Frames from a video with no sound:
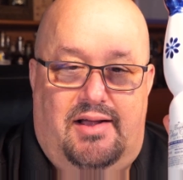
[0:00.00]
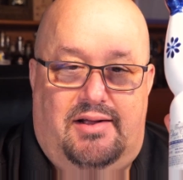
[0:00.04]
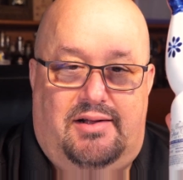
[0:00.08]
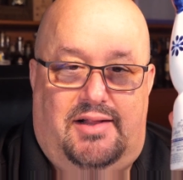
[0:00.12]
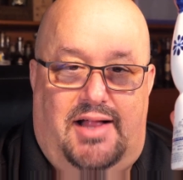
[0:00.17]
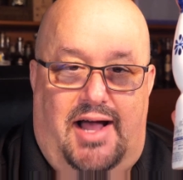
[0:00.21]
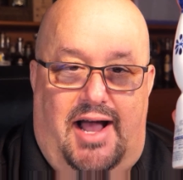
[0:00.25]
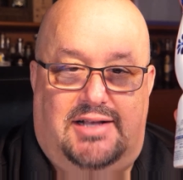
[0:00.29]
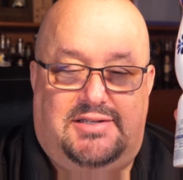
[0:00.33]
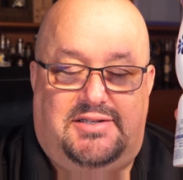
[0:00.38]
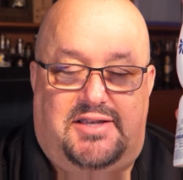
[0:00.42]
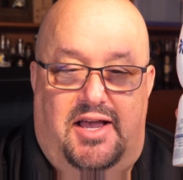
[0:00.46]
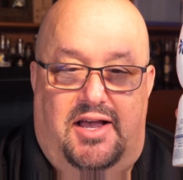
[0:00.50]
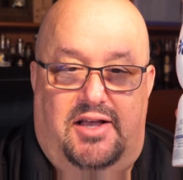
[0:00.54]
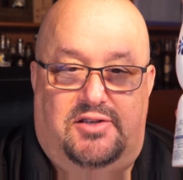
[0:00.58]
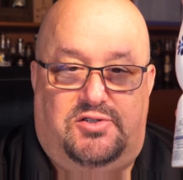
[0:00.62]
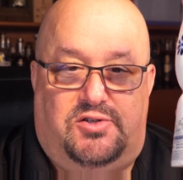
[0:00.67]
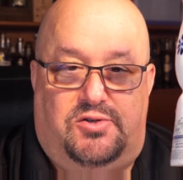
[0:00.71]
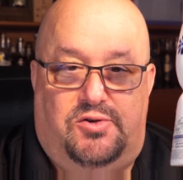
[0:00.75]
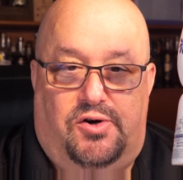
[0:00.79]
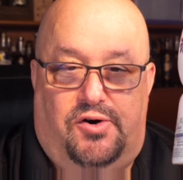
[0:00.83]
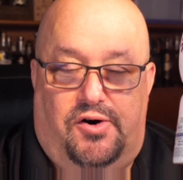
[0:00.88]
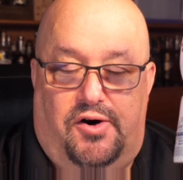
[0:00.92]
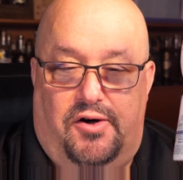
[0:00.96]
Clase
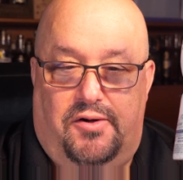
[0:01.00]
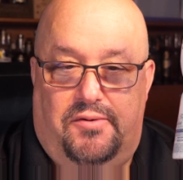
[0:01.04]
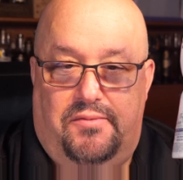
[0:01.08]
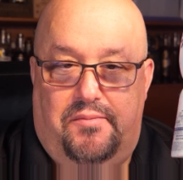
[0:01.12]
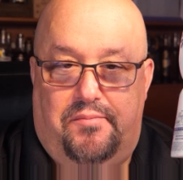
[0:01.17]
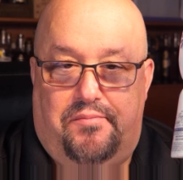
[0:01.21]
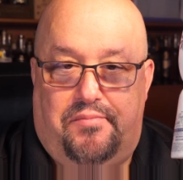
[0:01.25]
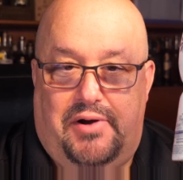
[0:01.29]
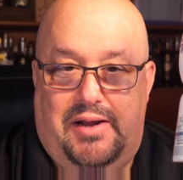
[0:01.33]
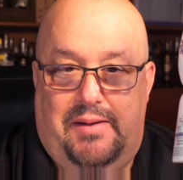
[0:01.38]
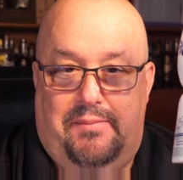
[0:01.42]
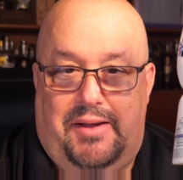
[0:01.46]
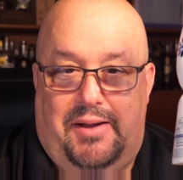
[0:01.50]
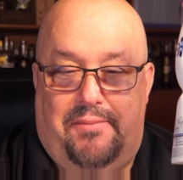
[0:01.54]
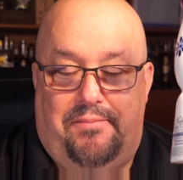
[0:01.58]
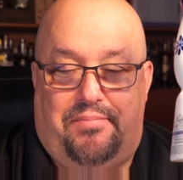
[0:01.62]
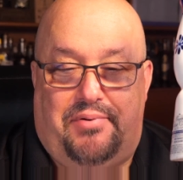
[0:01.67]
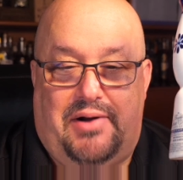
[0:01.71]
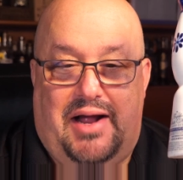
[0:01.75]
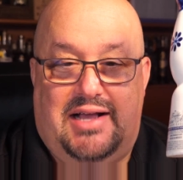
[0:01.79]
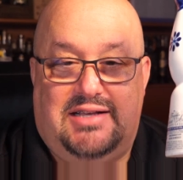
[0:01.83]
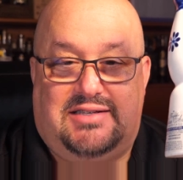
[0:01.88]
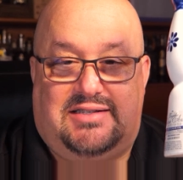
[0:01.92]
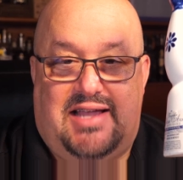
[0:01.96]
Azul, premium
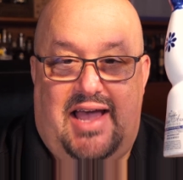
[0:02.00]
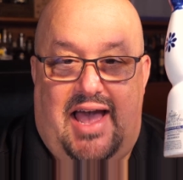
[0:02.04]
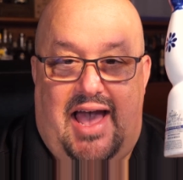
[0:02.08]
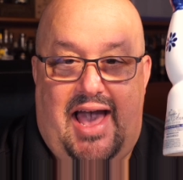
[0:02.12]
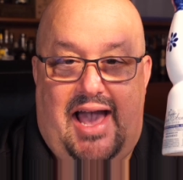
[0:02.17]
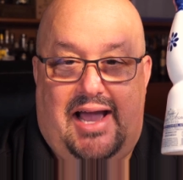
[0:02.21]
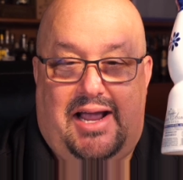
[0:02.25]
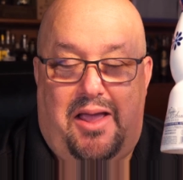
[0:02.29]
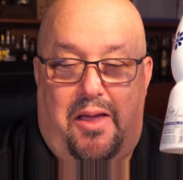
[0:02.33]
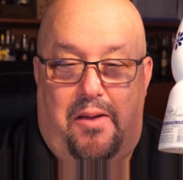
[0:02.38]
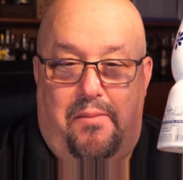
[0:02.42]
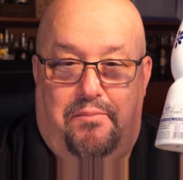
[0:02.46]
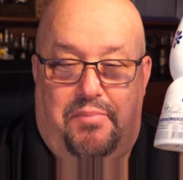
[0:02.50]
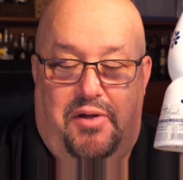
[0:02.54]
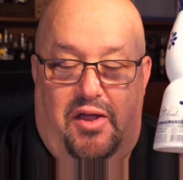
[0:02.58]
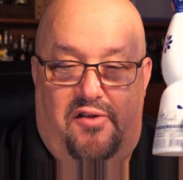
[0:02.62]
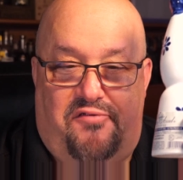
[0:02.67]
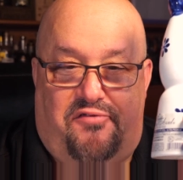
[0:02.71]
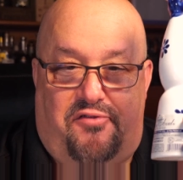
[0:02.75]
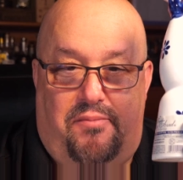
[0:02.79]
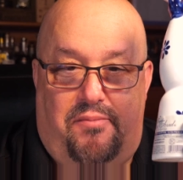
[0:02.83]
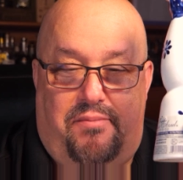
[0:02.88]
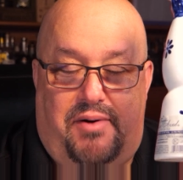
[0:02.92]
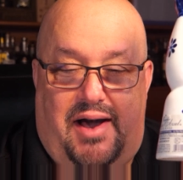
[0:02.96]
price tag,
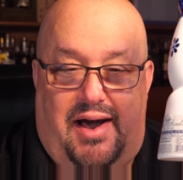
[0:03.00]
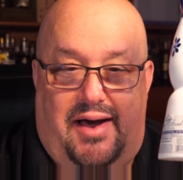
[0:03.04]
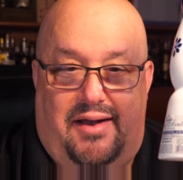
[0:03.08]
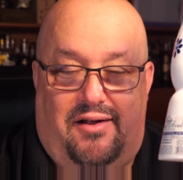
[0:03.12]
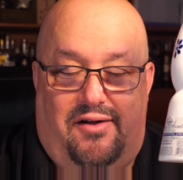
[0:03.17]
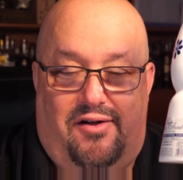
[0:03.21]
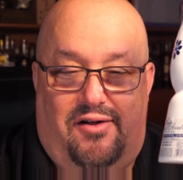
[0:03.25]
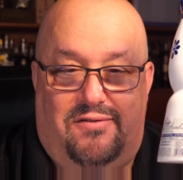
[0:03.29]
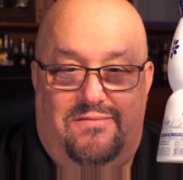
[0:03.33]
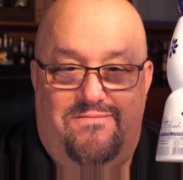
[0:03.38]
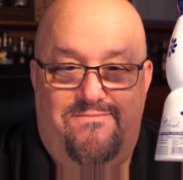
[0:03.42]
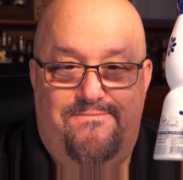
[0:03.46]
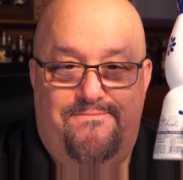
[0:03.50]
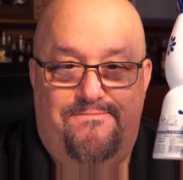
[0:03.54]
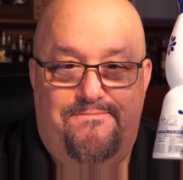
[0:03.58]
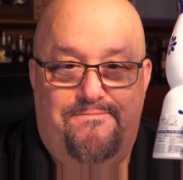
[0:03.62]
beautiful bottle,